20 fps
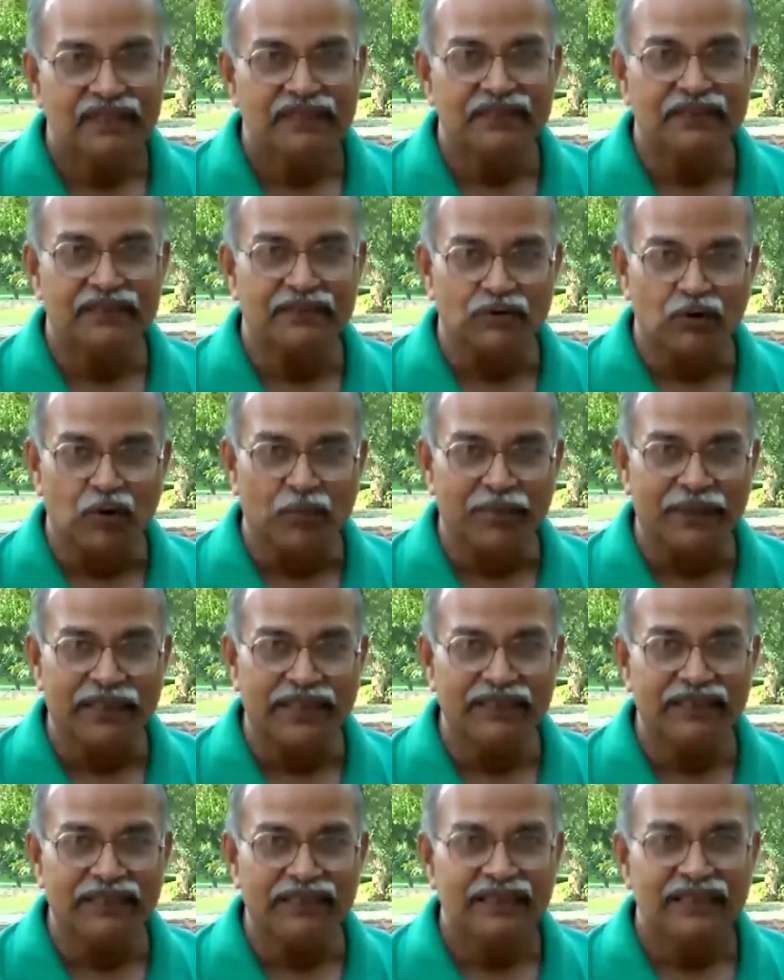this
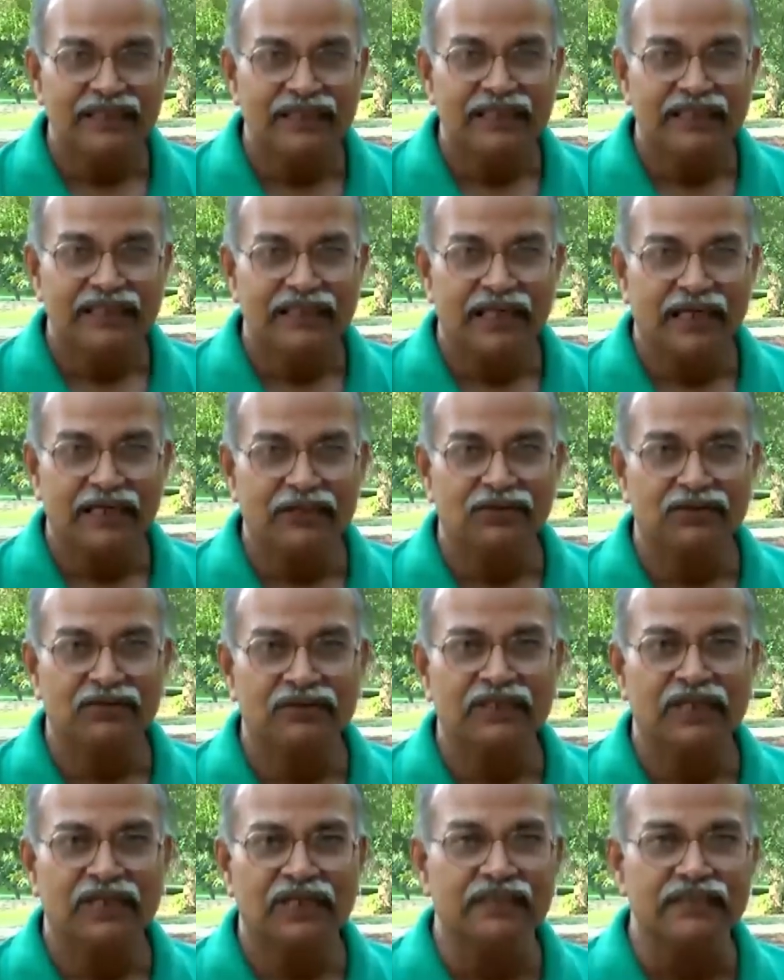opening, and
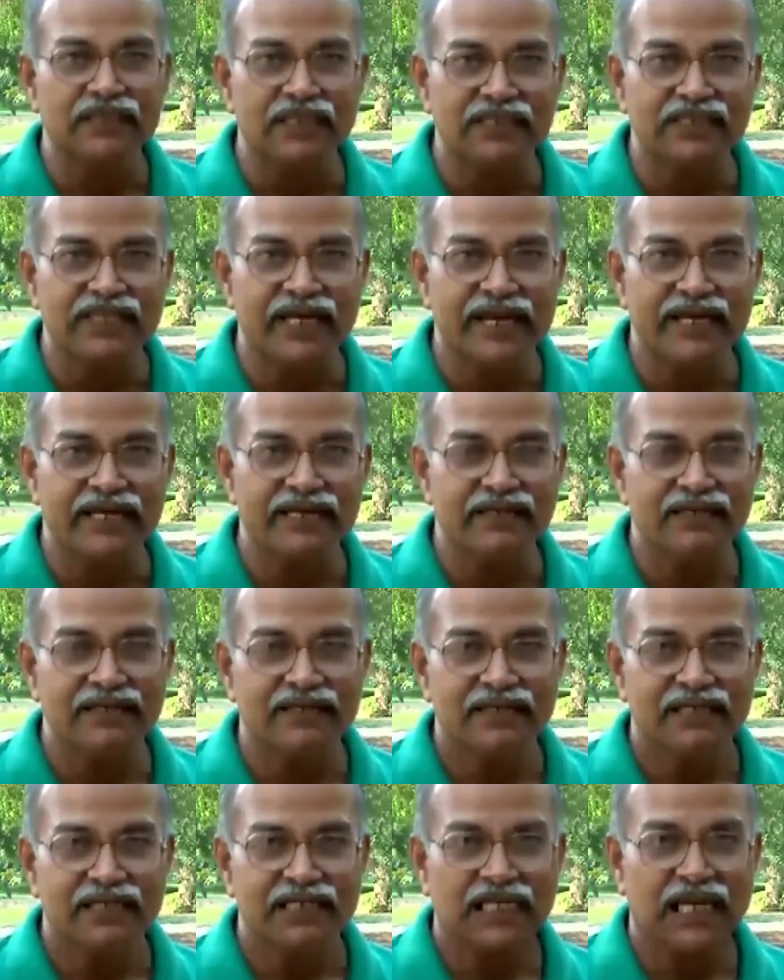on the other side
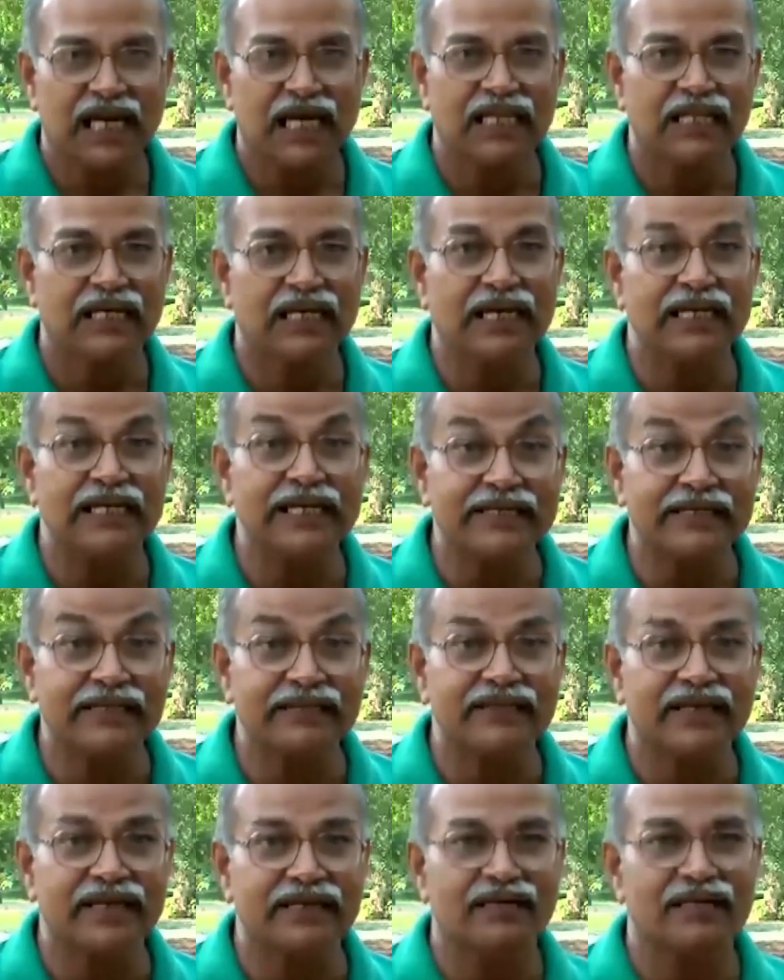I will
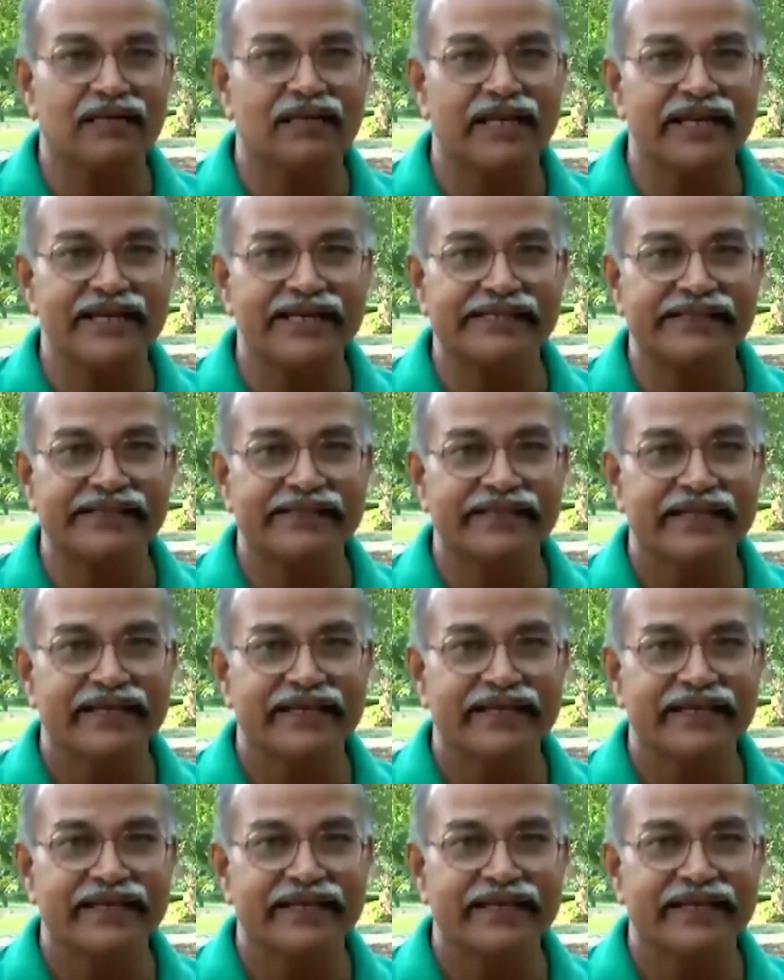collect that light